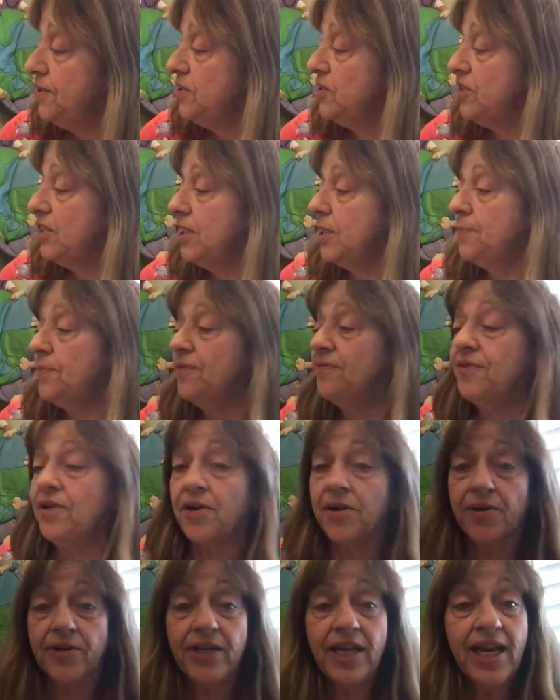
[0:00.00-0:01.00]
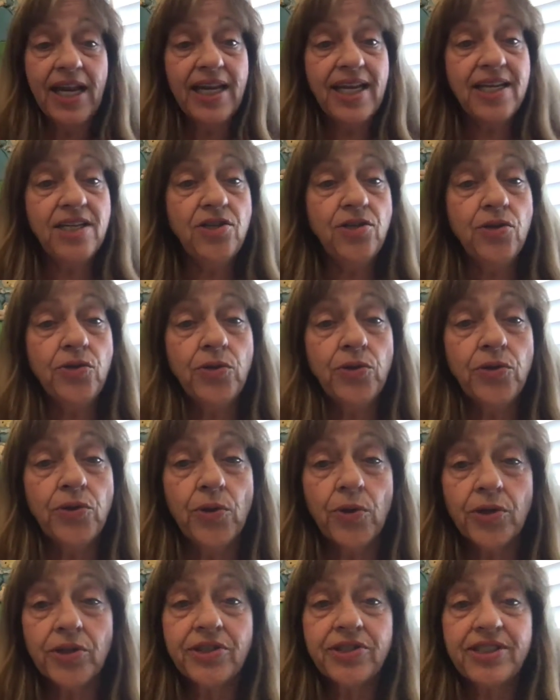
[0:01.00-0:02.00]
Museum of Art in New
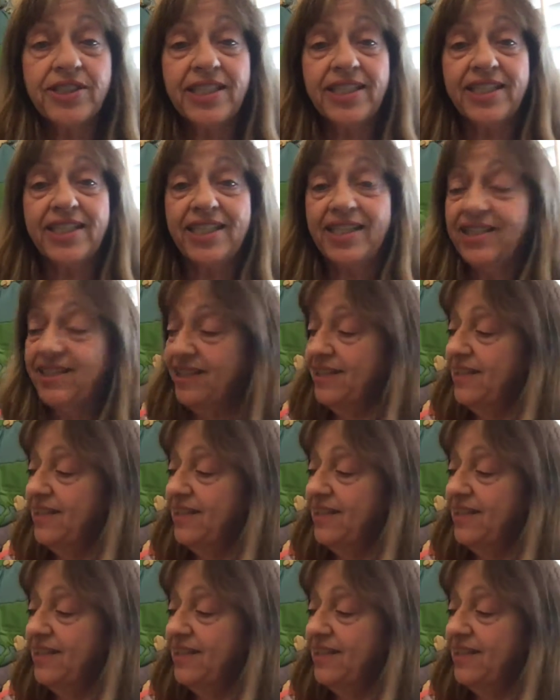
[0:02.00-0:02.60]
York City.